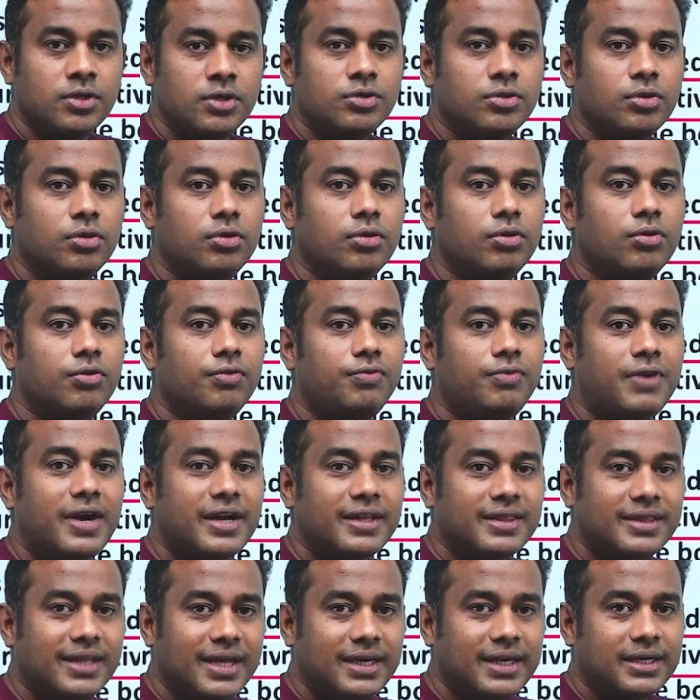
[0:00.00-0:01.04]
So for
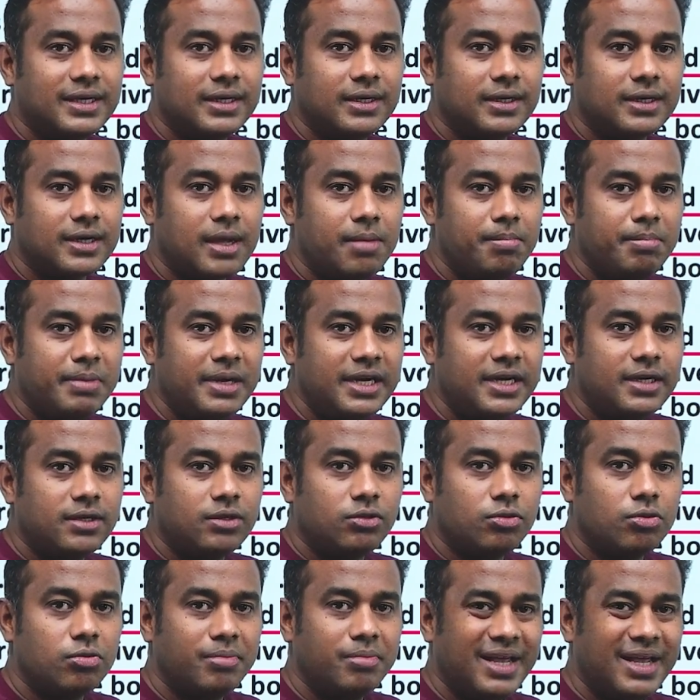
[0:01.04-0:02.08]
that
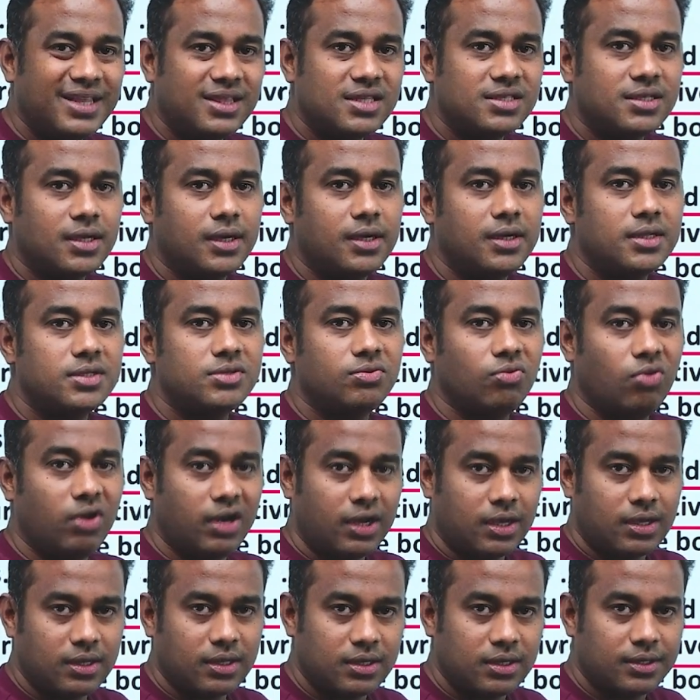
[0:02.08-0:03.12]
to make the sentence very
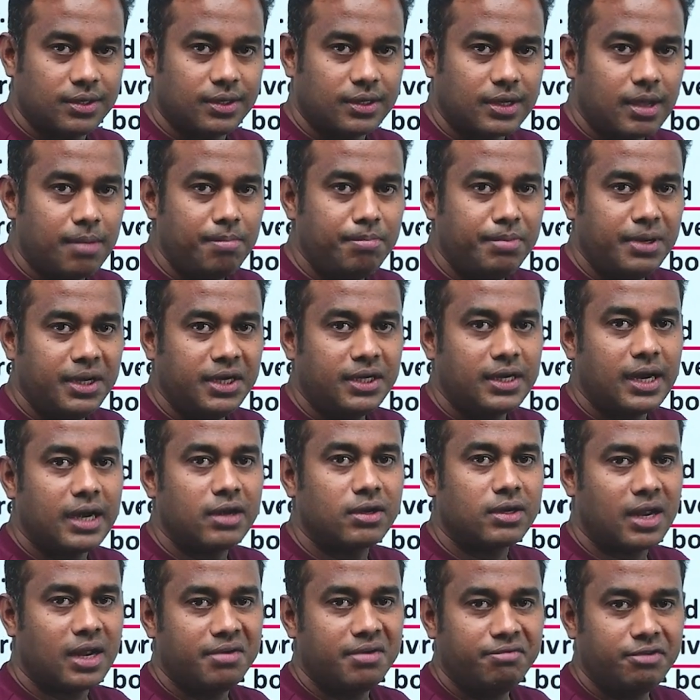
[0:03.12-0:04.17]
complete and
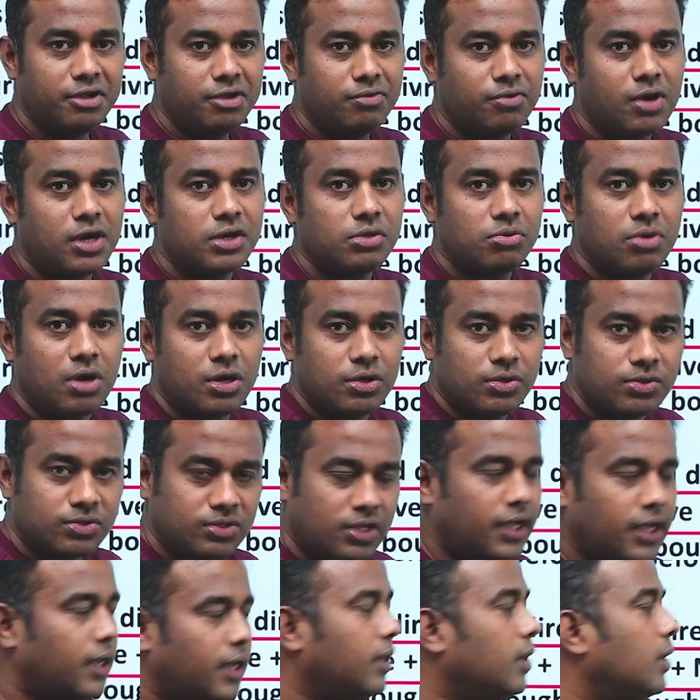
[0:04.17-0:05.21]
convey what you want to
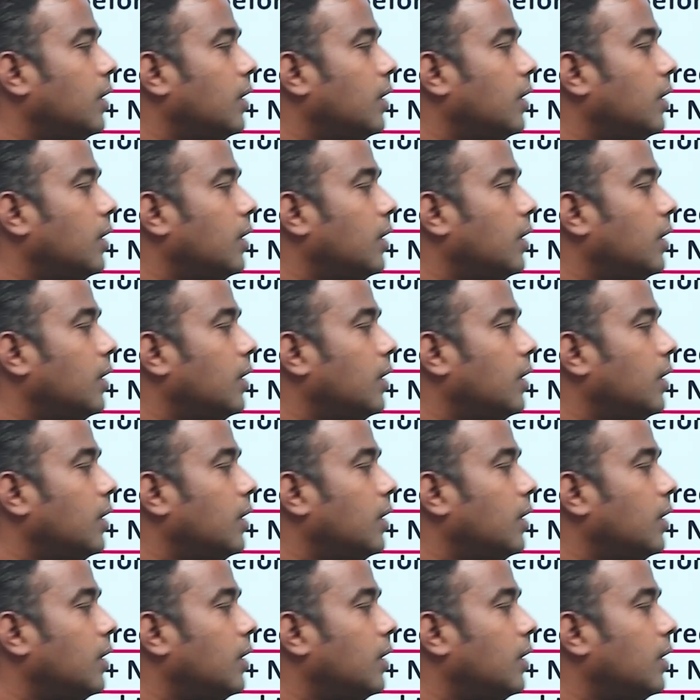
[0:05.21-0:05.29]
say,